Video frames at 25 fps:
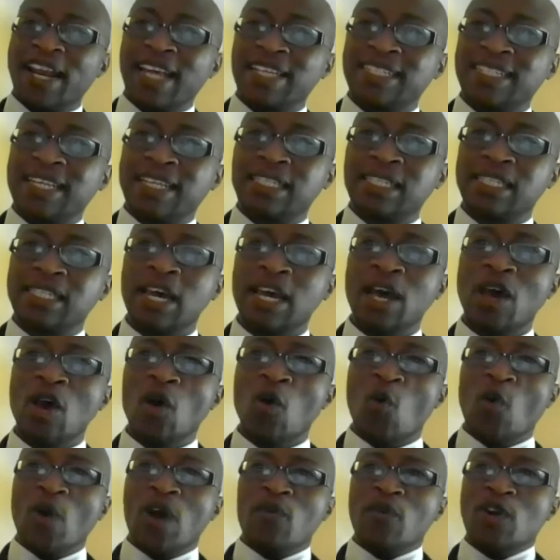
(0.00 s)
in essence,
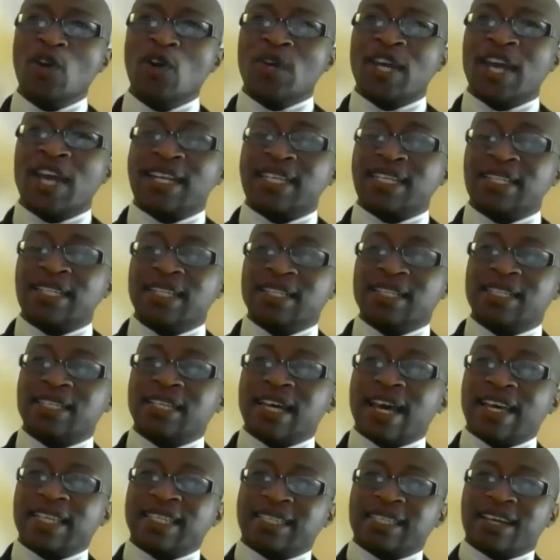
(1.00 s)
where we look at this
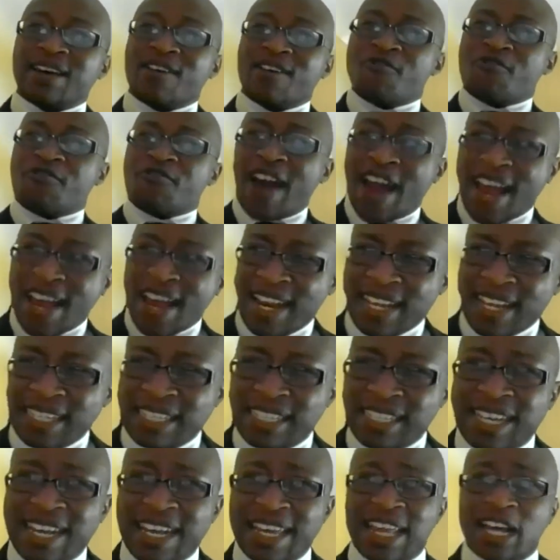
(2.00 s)
as
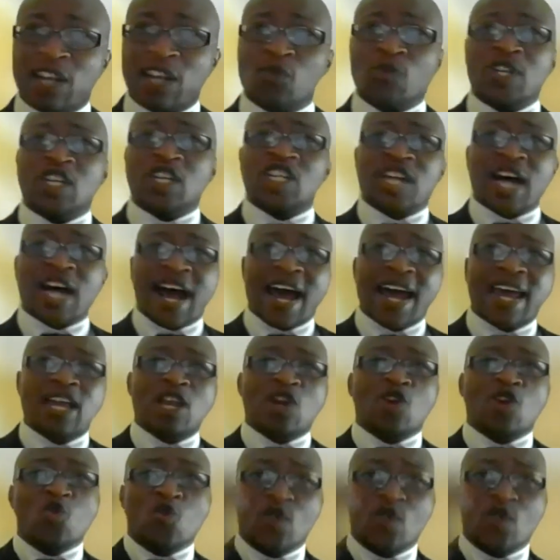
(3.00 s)
financing that we try